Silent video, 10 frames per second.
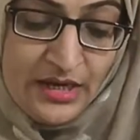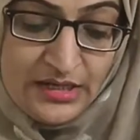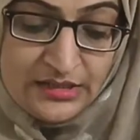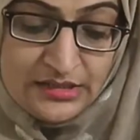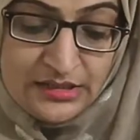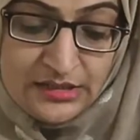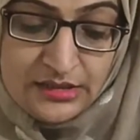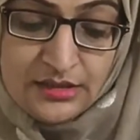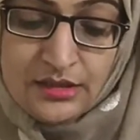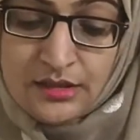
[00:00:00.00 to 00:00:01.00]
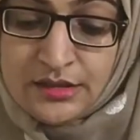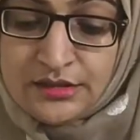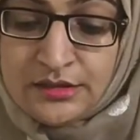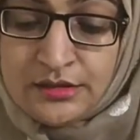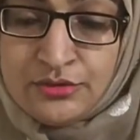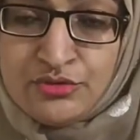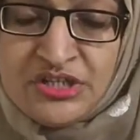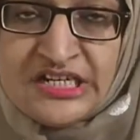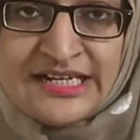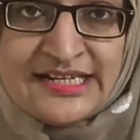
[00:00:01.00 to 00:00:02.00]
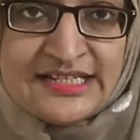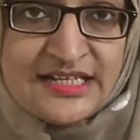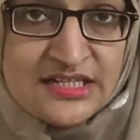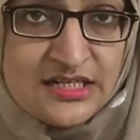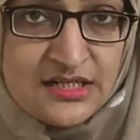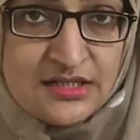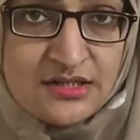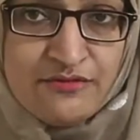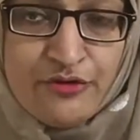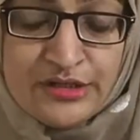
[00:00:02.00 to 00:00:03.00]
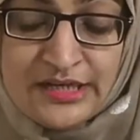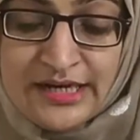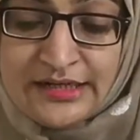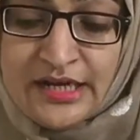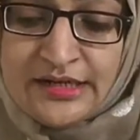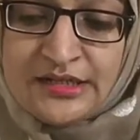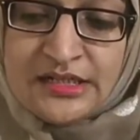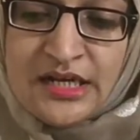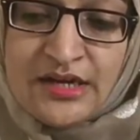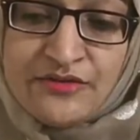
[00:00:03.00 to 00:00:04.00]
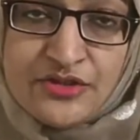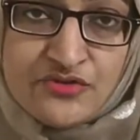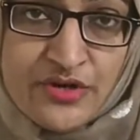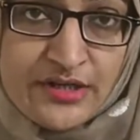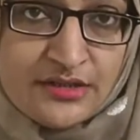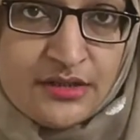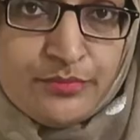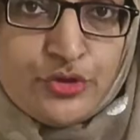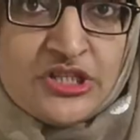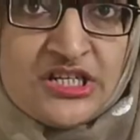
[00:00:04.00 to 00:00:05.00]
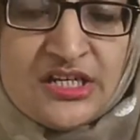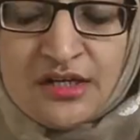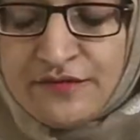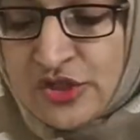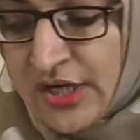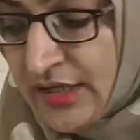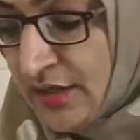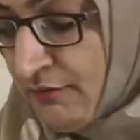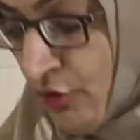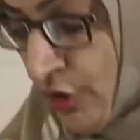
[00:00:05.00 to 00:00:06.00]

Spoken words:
and you need an assistant for that, and it can retract the posterior vaginal